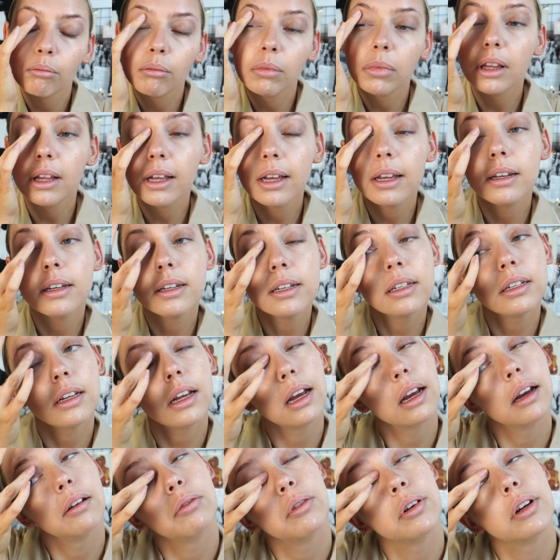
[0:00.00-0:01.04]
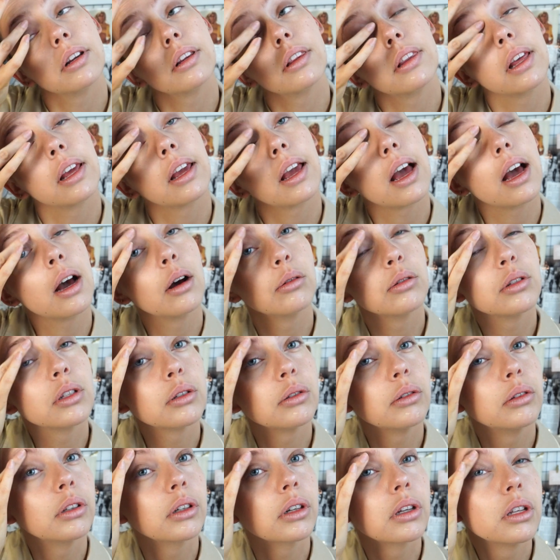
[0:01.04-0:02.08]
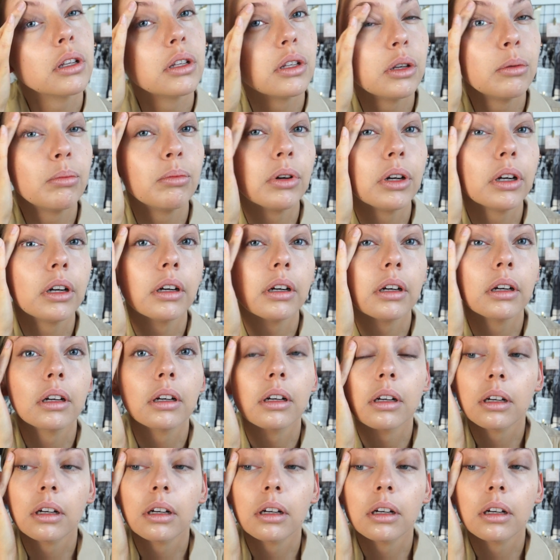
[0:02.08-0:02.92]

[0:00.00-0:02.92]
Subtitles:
blend everything out so it looks super